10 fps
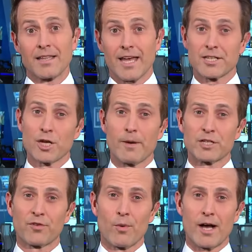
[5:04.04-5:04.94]
Thanks so
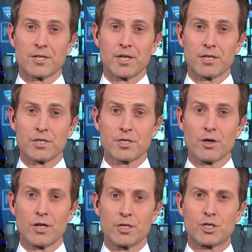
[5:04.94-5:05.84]
much for watching. Just
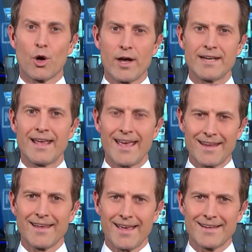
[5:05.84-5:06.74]
go to join
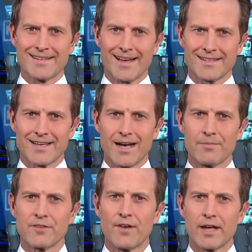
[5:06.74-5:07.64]
N N dot com
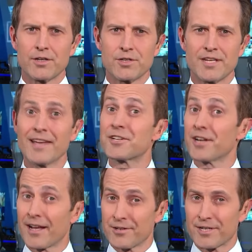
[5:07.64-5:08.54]
to find News Nation
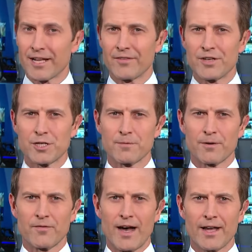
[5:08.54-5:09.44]
on your television
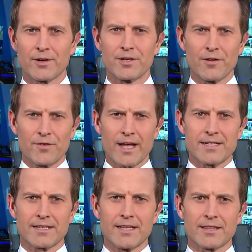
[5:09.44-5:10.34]
provider. And don't forget
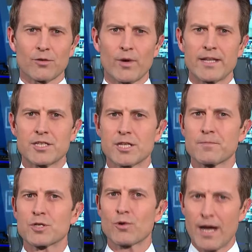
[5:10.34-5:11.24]
to click the red
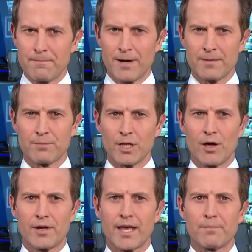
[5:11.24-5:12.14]
subscribe button
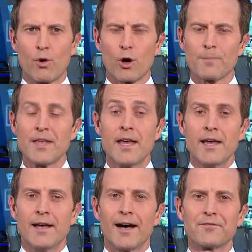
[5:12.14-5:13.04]
below to get more
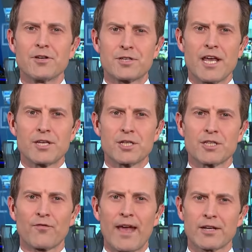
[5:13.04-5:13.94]
of News
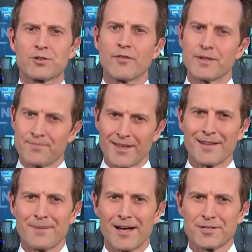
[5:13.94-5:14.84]
Nation's fact-driven,
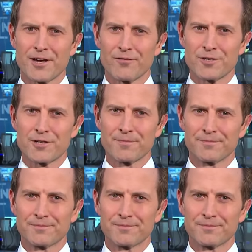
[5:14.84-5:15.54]
unbiased coverage.